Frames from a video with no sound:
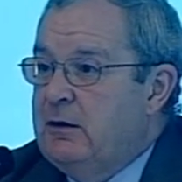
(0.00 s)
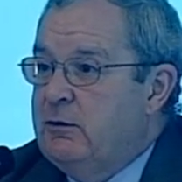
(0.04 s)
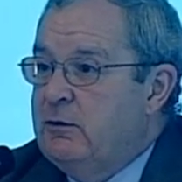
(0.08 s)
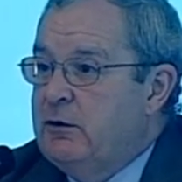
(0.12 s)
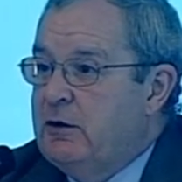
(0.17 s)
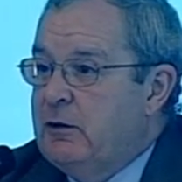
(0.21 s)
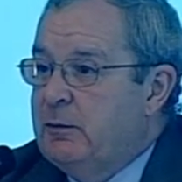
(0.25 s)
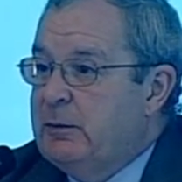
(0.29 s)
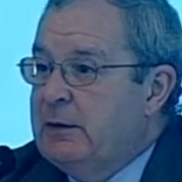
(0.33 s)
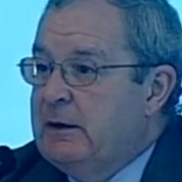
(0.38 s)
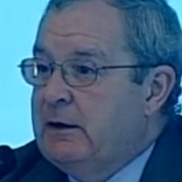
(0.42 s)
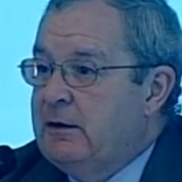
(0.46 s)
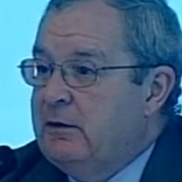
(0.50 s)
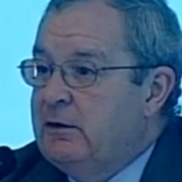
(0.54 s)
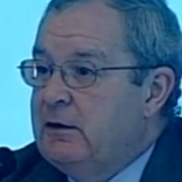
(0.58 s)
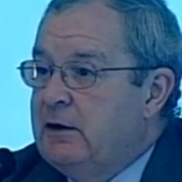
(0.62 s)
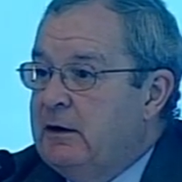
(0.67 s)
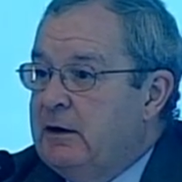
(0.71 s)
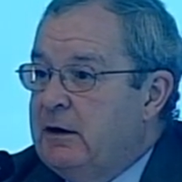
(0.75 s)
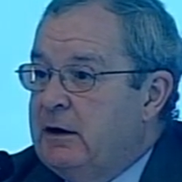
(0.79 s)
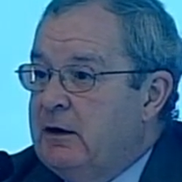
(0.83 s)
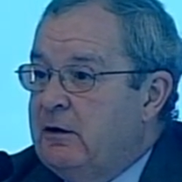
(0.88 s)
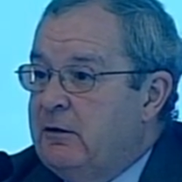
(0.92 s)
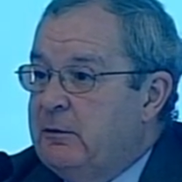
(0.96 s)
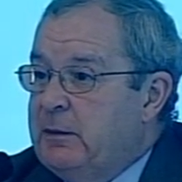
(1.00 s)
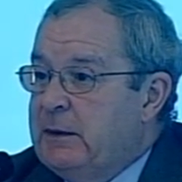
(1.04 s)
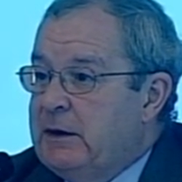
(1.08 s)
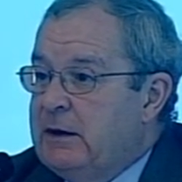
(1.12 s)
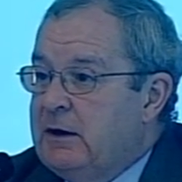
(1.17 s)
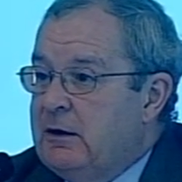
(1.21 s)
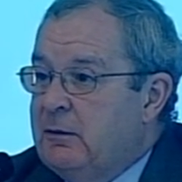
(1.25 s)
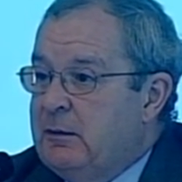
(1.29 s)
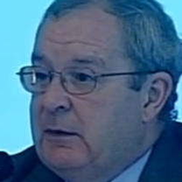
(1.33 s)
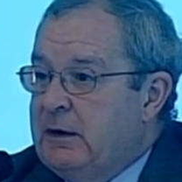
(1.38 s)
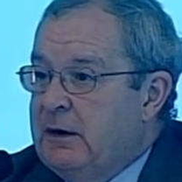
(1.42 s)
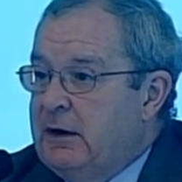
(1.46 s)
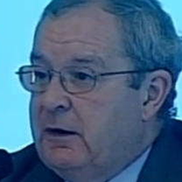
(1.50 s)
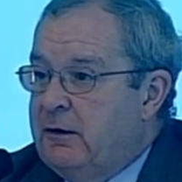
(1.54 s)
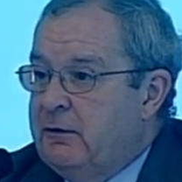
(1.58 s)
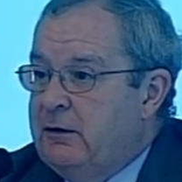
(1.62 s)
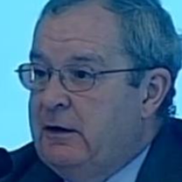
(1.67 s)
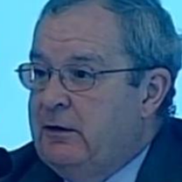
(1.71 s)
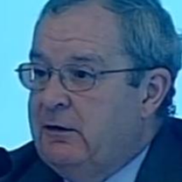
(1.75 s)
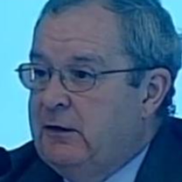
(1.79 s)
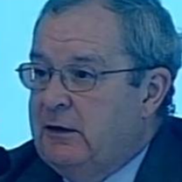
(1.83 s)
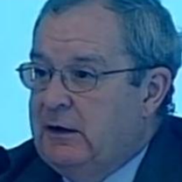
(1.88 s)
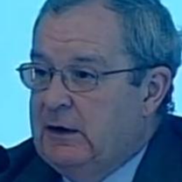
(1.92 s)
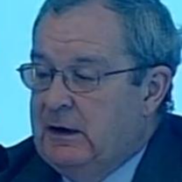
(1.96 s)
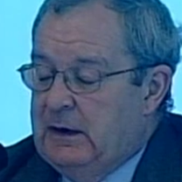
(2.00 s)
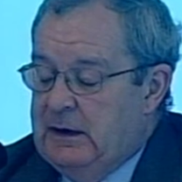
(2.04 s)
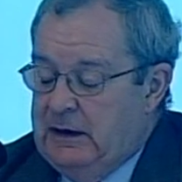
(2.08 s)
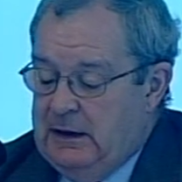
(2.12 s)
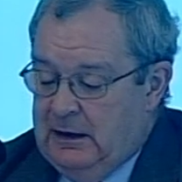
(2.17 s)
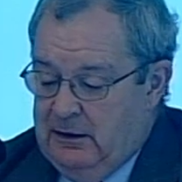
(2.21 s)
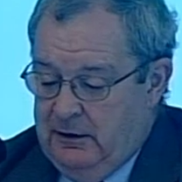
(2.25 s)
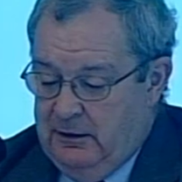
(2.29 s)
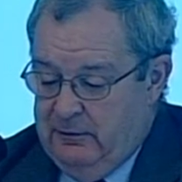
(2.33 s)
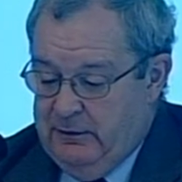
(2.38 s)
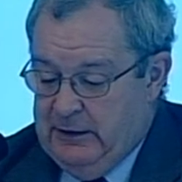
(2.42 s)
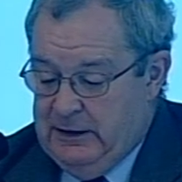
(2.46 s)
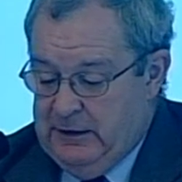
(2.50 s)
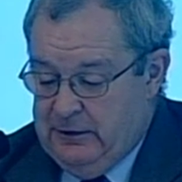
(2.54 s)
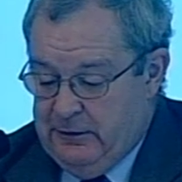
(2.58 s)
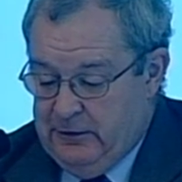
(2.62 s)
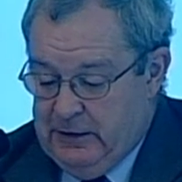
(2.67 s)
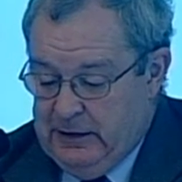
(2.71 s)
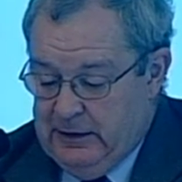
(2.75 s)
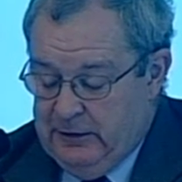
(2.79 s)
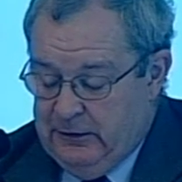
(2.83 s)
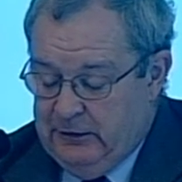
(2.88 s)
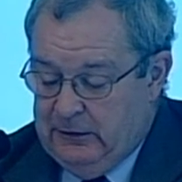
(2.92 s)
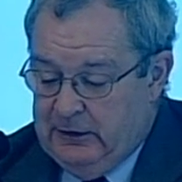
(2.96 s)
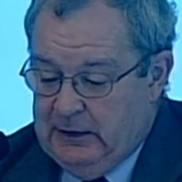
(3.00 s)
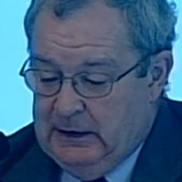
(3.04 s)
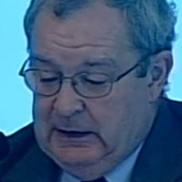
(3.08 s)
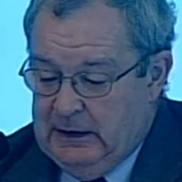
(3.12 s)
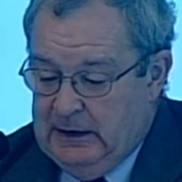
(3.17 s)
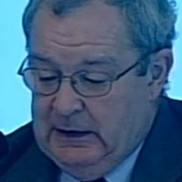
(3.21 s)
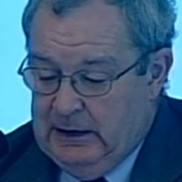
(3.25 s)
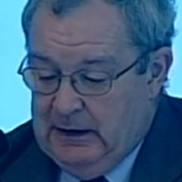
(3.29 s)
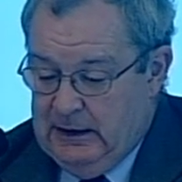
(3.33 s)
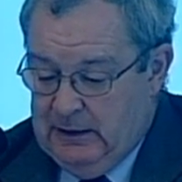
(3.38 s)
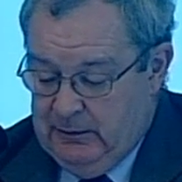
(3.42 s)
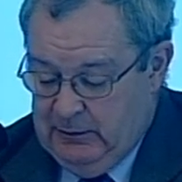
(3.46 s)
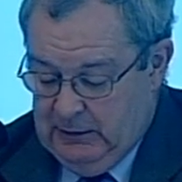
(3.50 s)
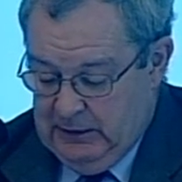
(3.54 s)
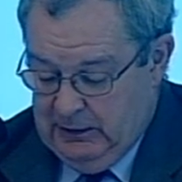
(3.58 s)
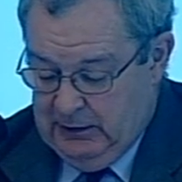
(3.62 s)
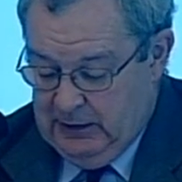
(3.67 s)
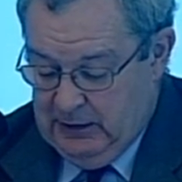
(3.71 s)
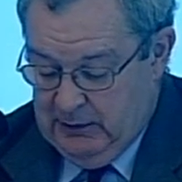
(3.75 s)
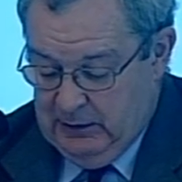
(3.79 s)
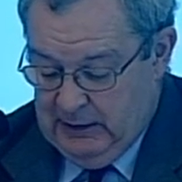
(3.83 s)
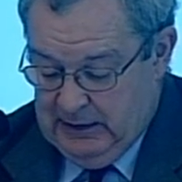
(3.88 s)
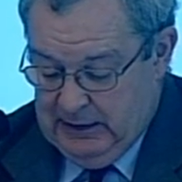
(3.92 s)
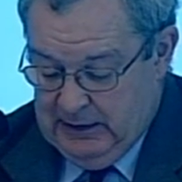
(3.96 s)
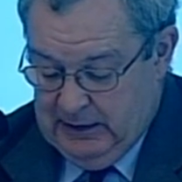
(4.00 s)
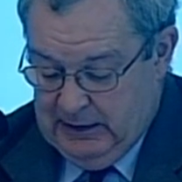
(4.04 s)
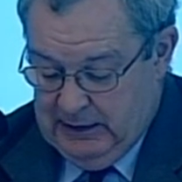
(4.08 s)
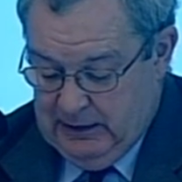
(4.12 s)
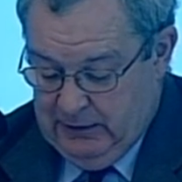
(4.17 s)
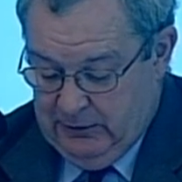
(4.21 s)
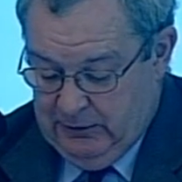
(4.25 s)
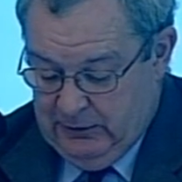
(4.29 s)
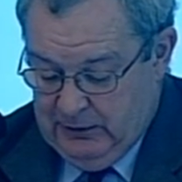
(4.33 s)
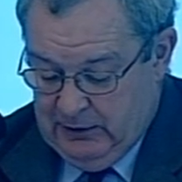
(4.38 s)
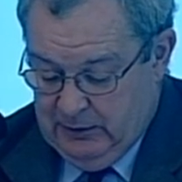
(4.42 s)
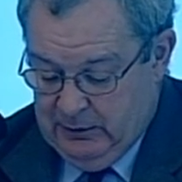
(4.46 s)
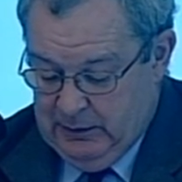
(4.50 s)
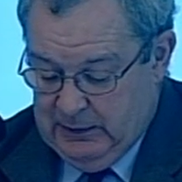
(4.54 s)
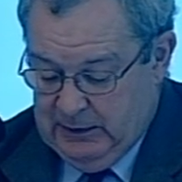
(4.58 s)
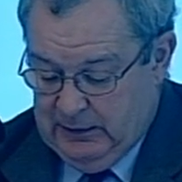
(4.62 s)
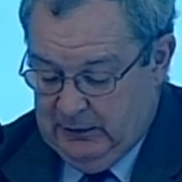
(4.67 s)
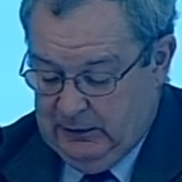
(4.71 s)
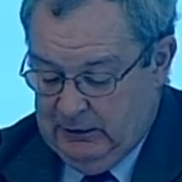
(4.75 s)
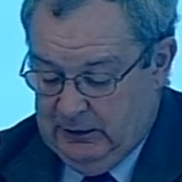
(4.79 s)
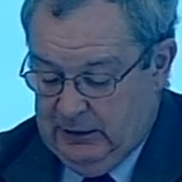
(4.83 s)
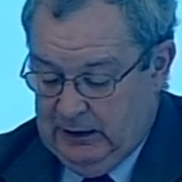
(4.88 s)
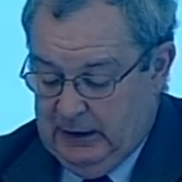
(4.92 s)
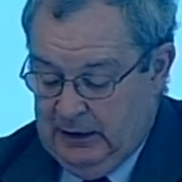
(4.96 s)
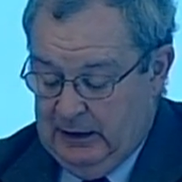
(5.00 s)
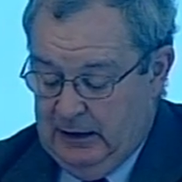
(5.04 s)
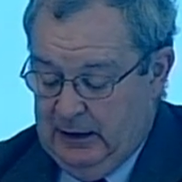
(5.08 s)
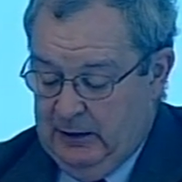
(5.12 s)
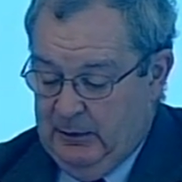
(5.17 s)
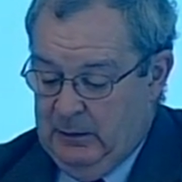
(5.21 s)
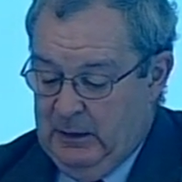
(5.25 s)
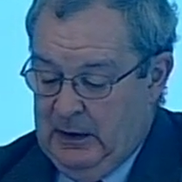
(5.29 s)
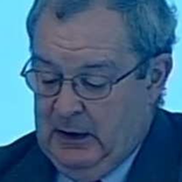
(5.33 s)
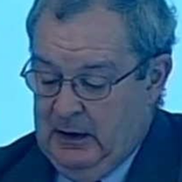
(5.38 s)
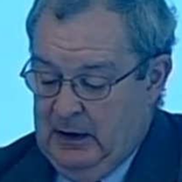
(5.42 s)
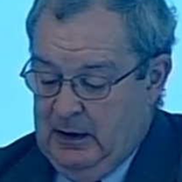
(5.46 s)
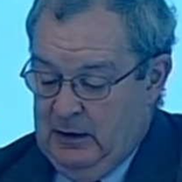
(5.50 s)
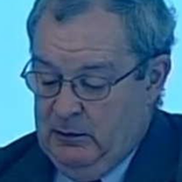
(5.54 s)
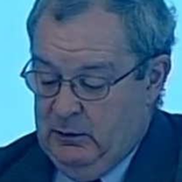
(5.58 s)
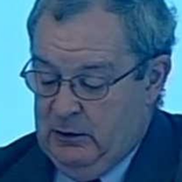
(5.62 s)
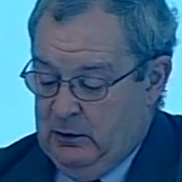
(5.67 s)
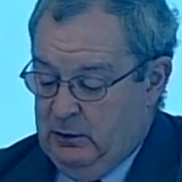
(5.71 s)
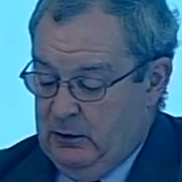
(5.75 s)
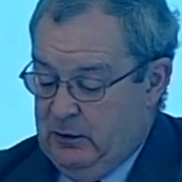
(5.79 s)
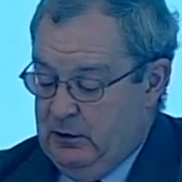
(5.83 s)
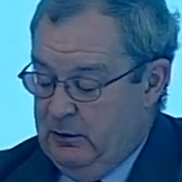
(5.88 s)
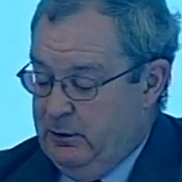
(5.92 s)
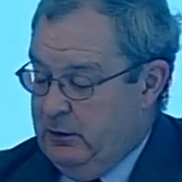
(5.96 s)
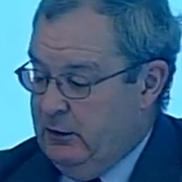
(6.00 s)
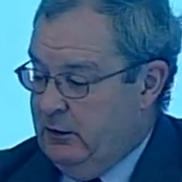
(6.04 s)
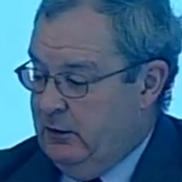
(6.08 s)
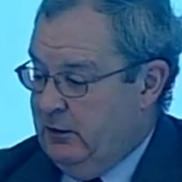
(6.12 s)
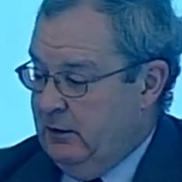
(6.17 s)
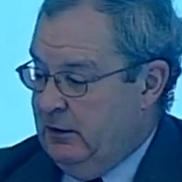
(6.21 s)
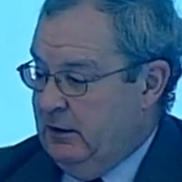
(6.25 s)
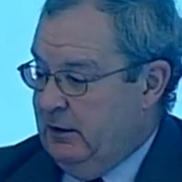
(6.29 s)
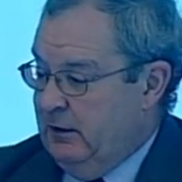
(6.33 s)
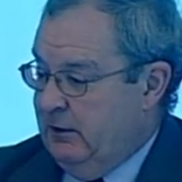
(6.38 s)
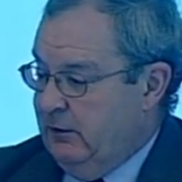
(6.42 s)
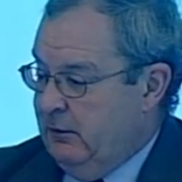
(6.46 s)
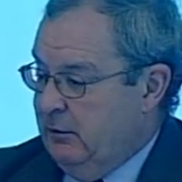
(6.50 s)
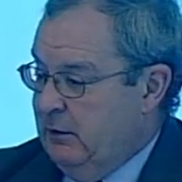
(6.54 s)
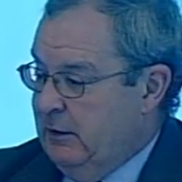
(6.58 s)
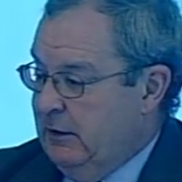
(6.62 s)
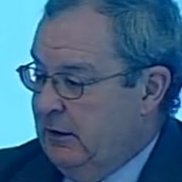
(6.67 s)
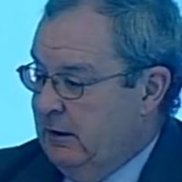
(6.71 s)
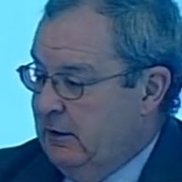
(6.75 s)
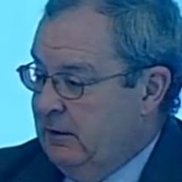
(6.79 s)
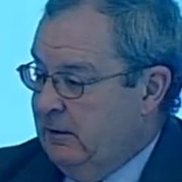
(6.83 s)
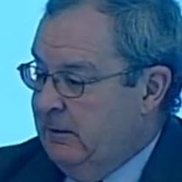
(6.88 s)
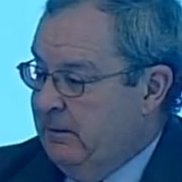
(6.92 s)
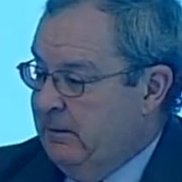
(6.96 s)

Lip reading: Workplace learning is becoming increasingly of interest, not only in Asia, but more broadly as well.